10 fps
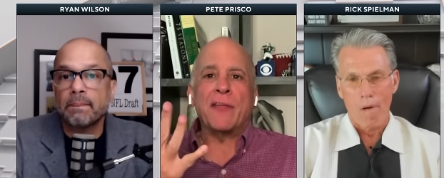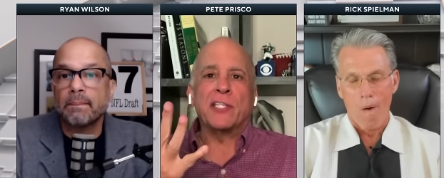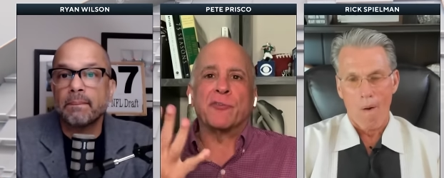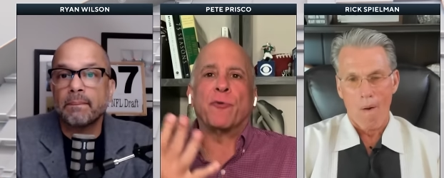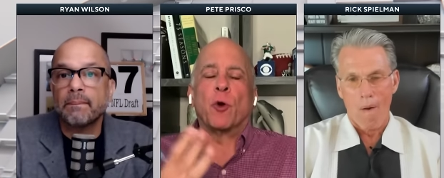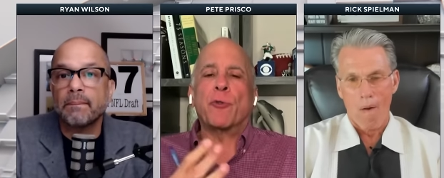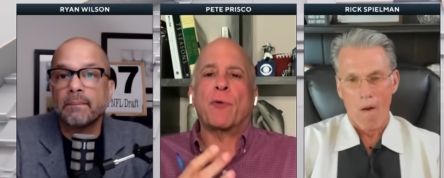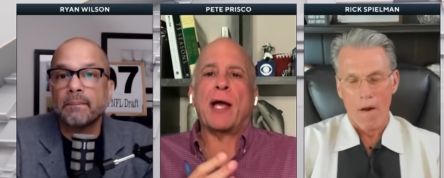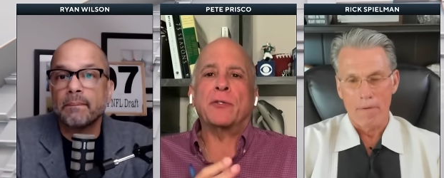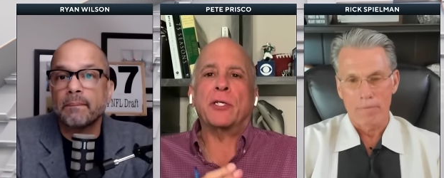Speaker 1: I think he's a
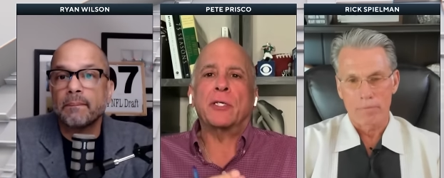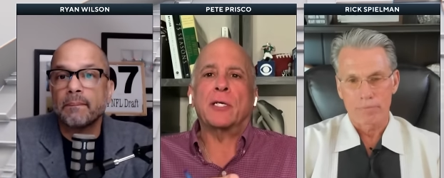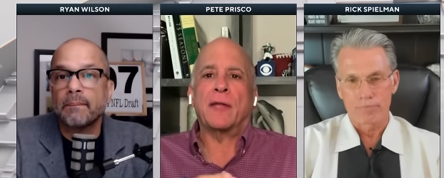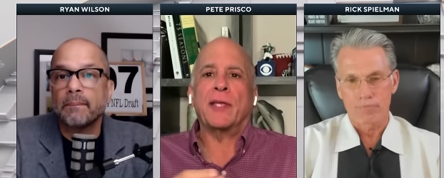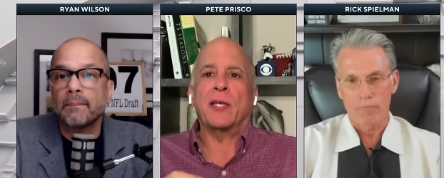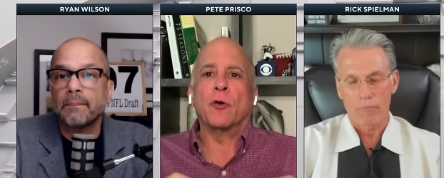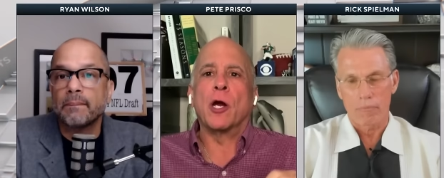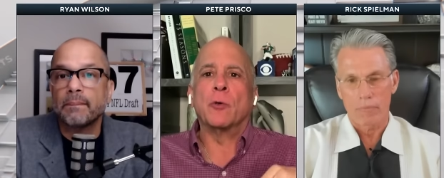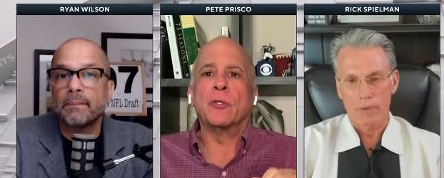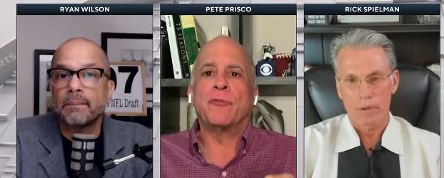fourth rounder. I think he'll
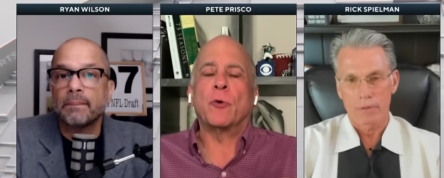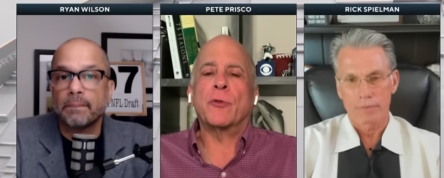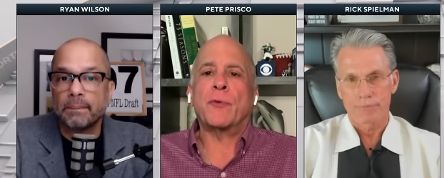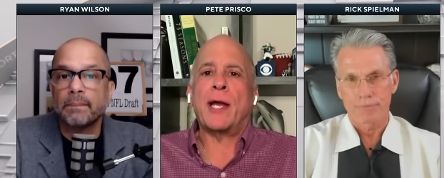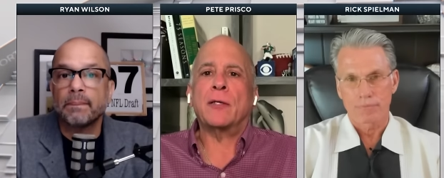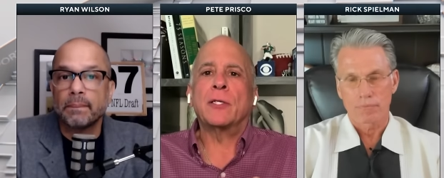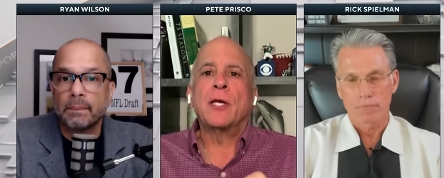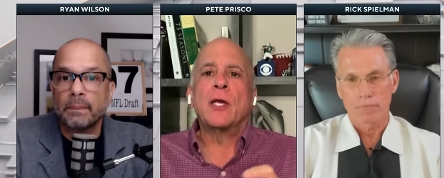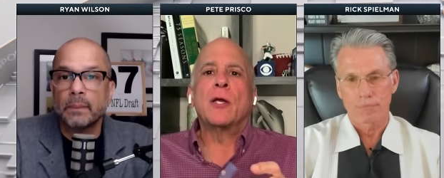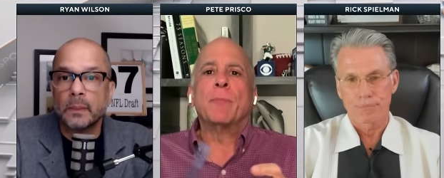go in the fourth round.
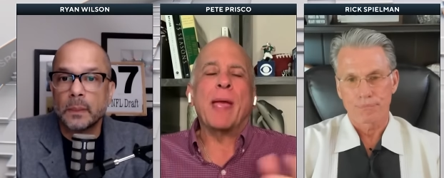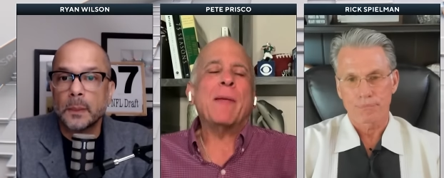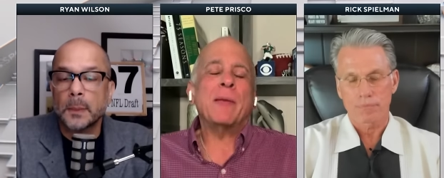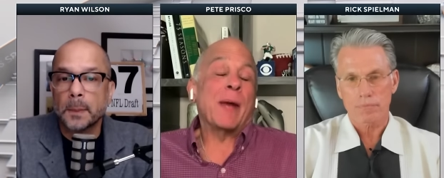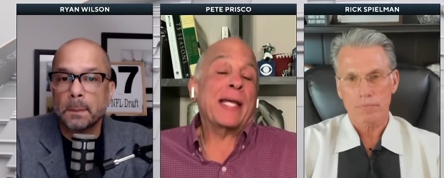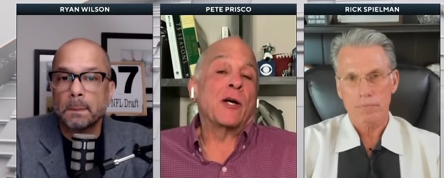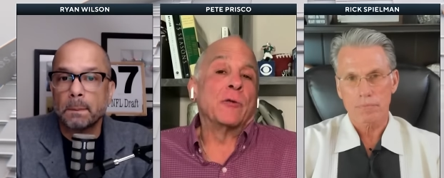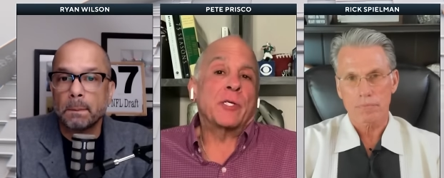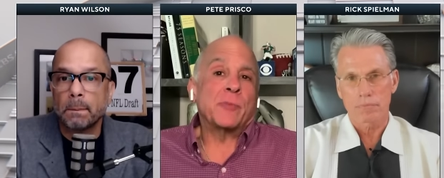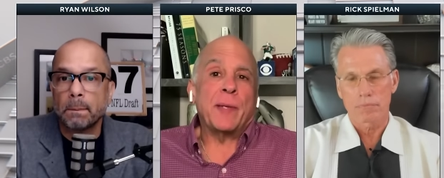He might
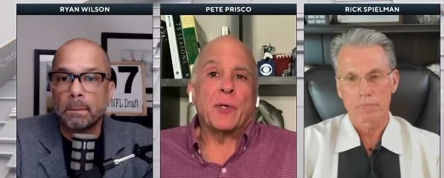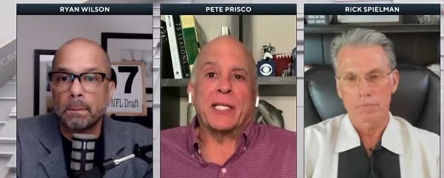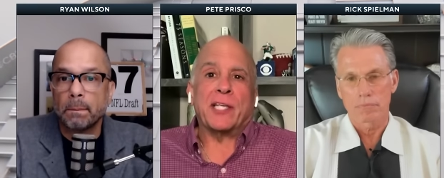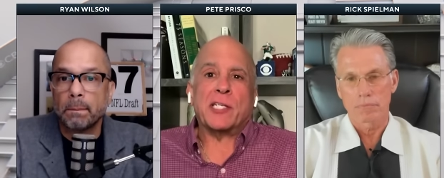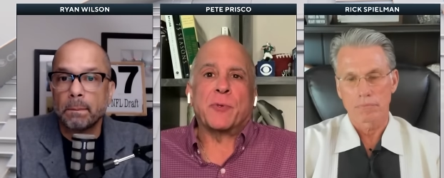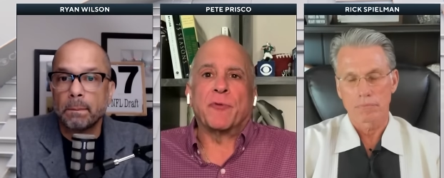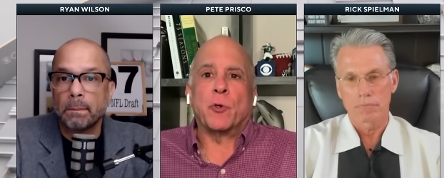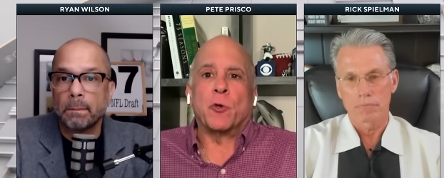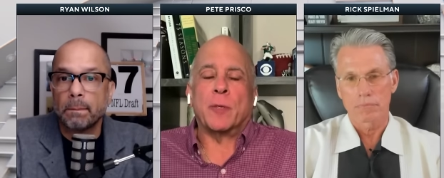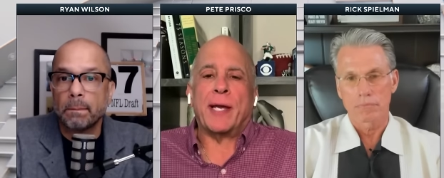go because people get desperate
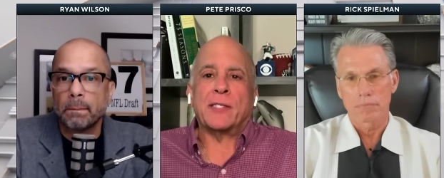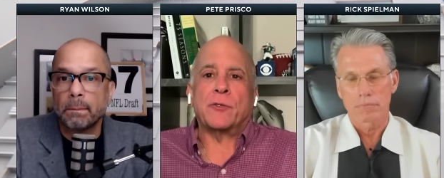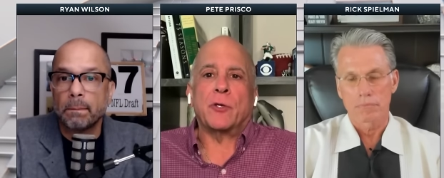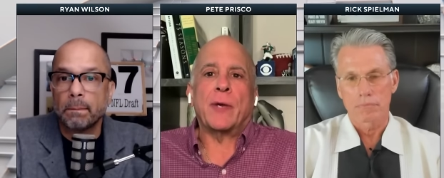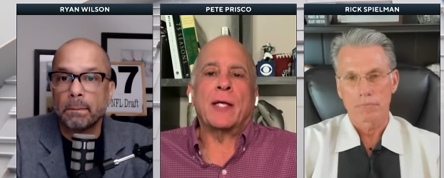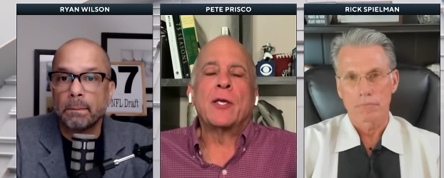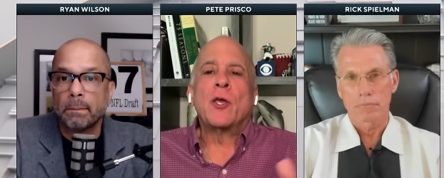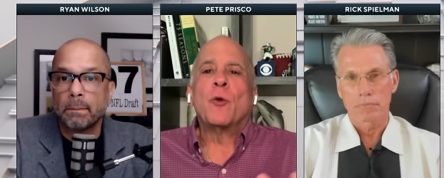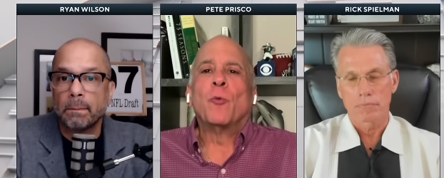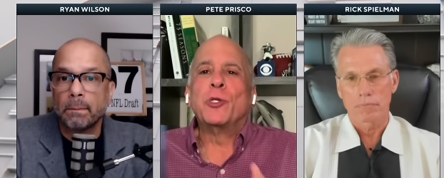for quarterbacks third round.
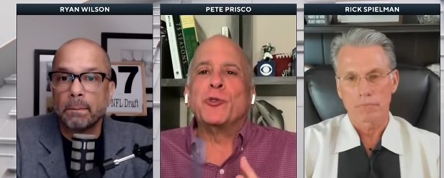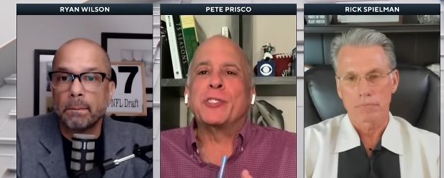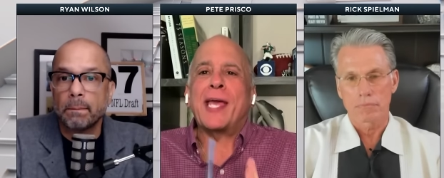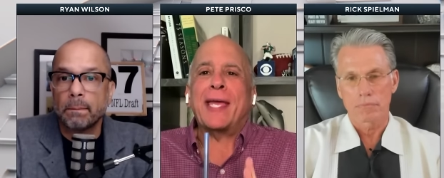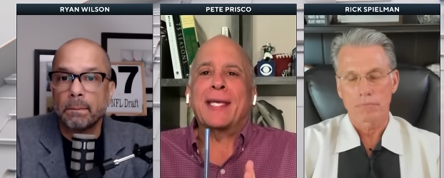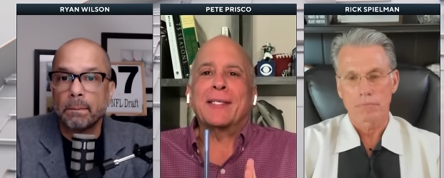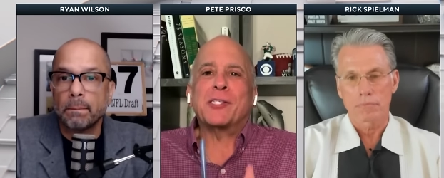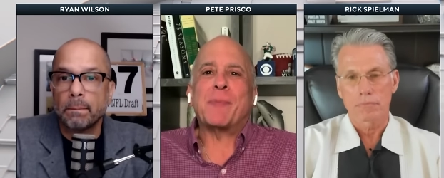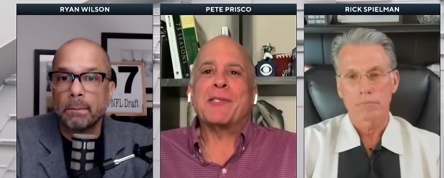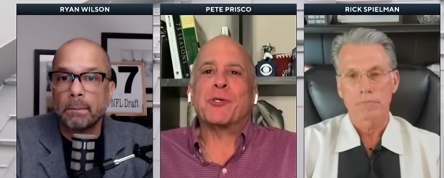Would you take
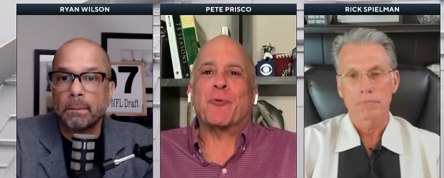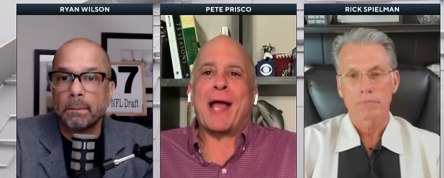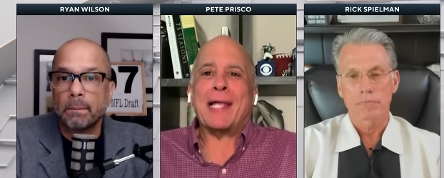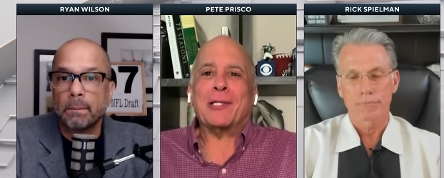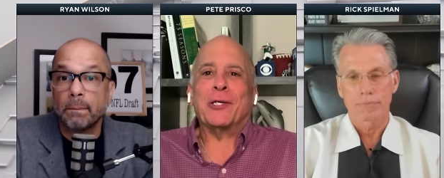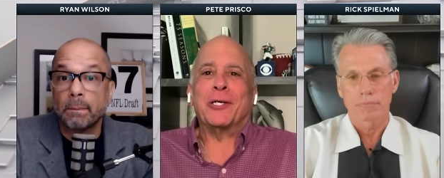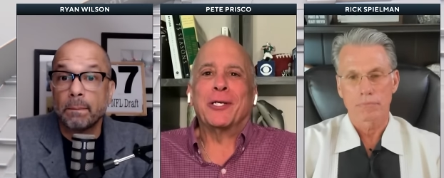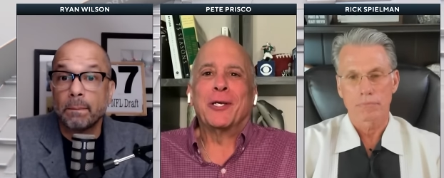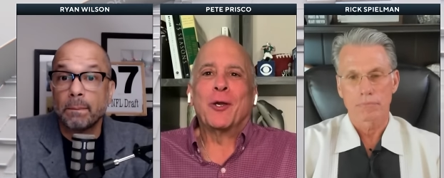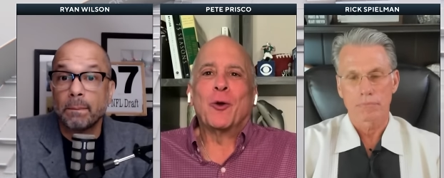Spencer
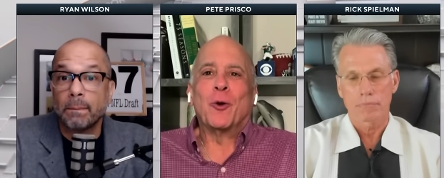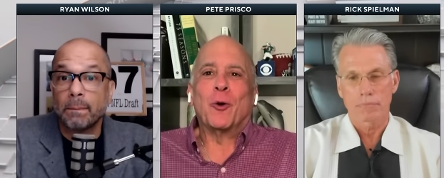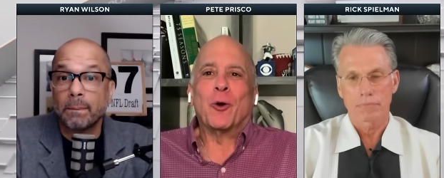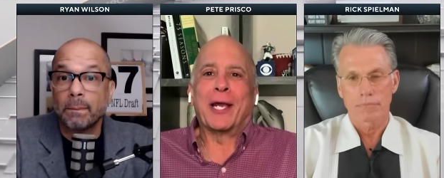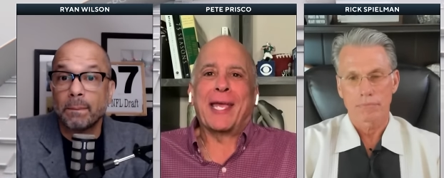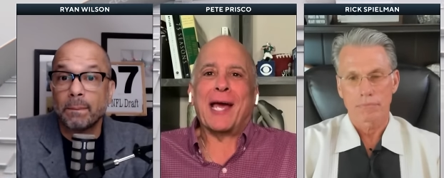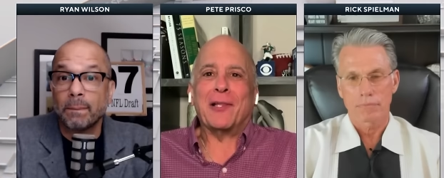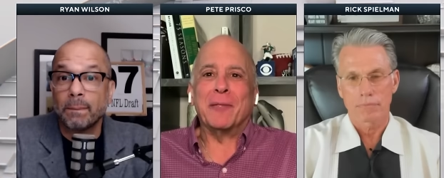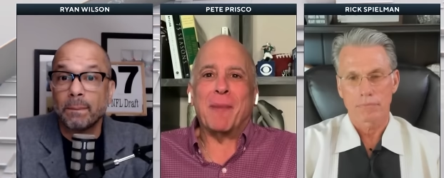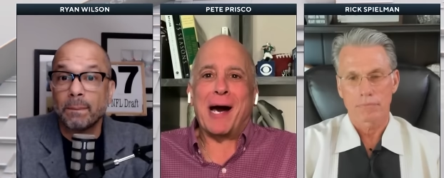Rattler or
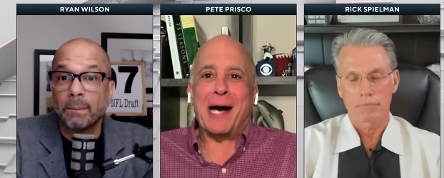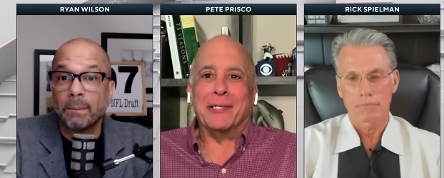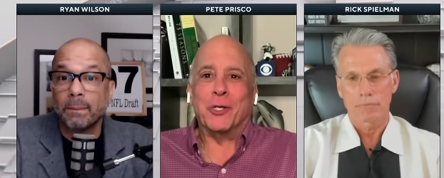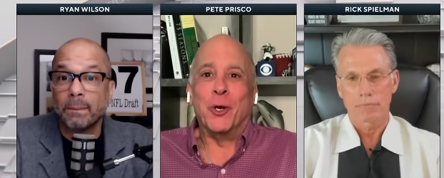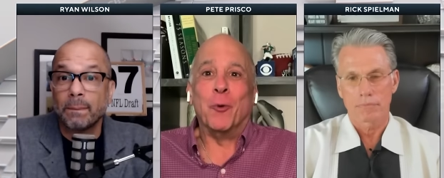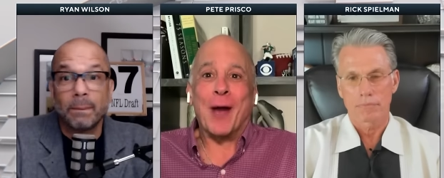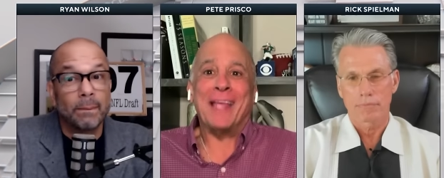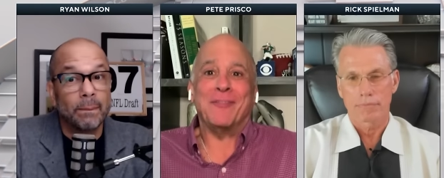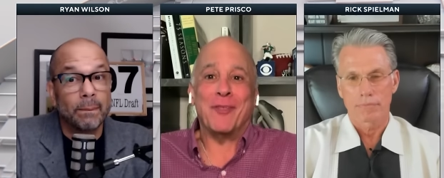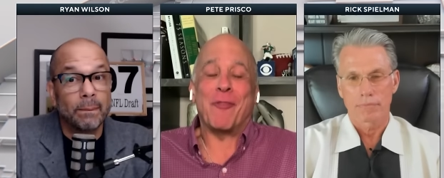Kellen Mond, who
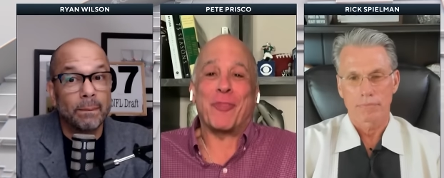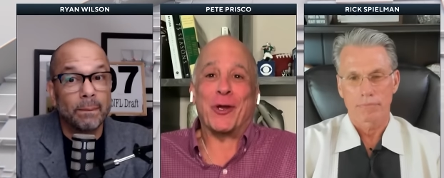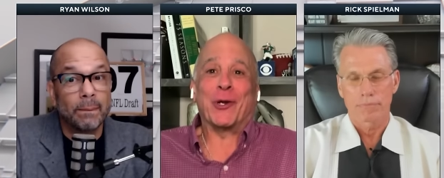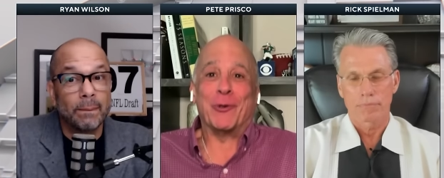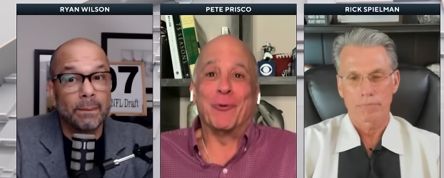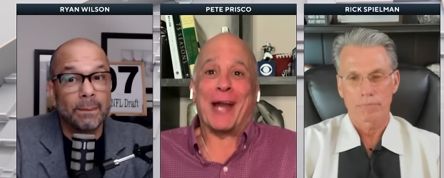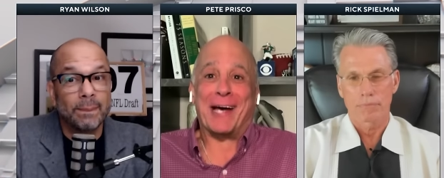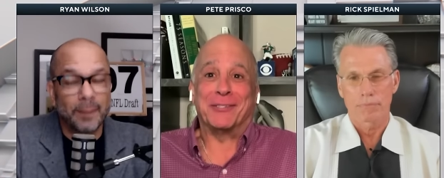went in the third